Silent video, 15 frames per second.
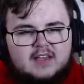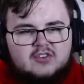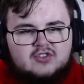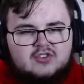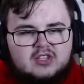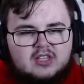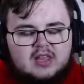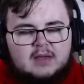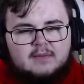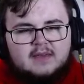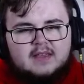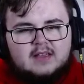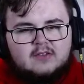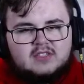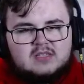and just claim
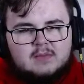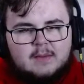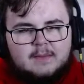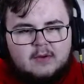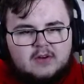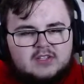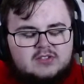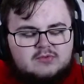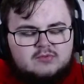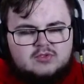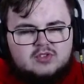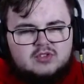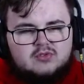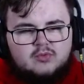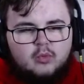kills, and my opponents
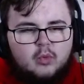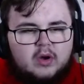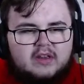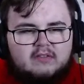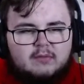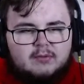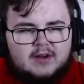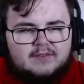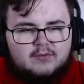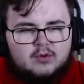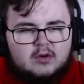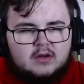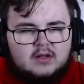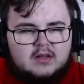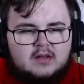just won't even prep for
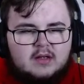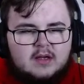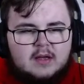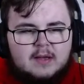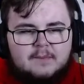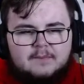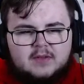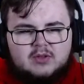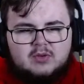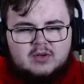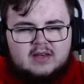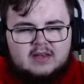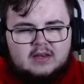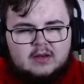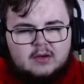it,
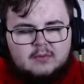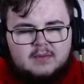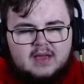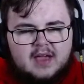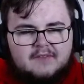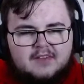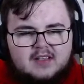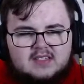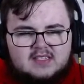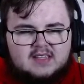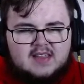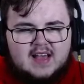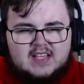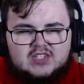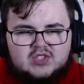between, you know, me having a
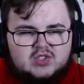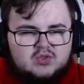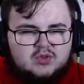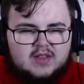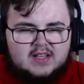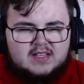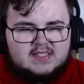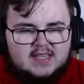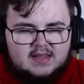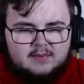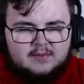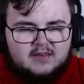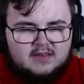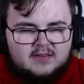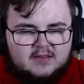Salazzle Snorlax
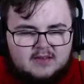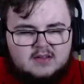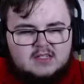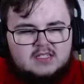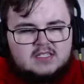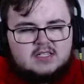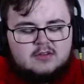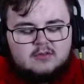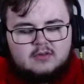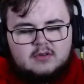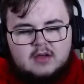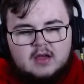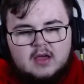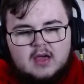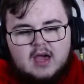Celebi. So
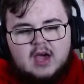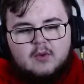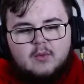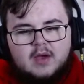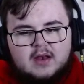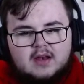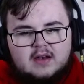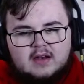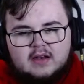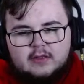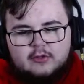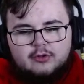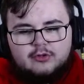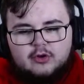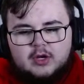I waited
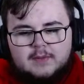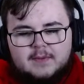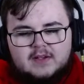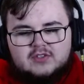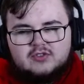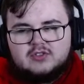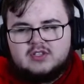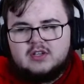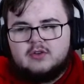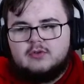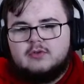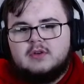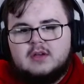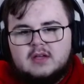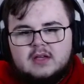another 30 picks or so,
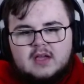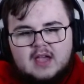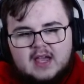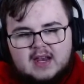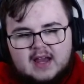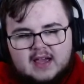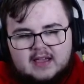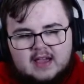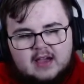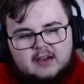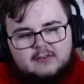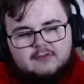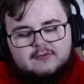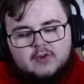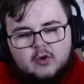and I got
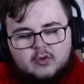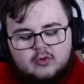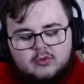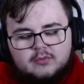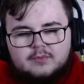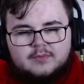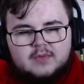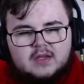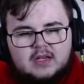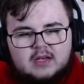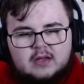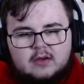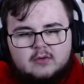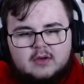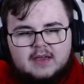Rotom. You
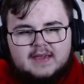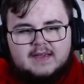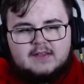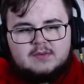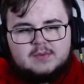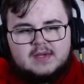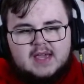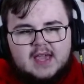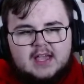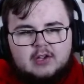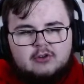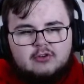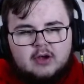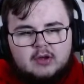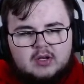know, it gives me a
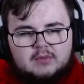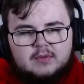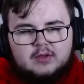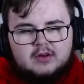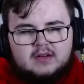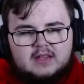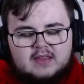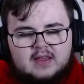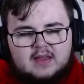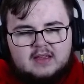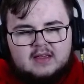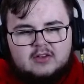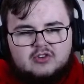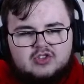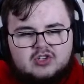ground immunity
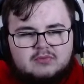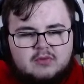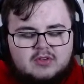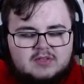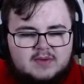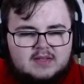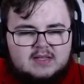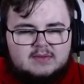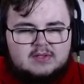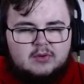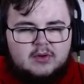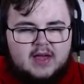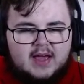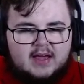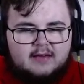that usually most of my teams don't
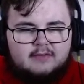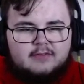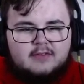have.